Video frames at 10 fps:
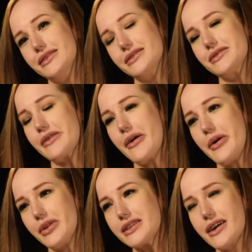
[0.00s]

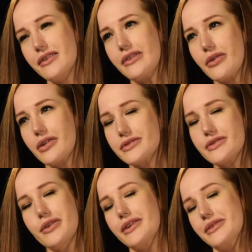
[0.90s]
So that's kind of how it all
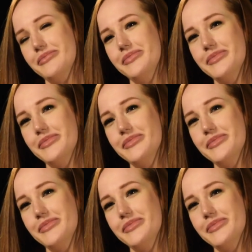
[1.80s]
started.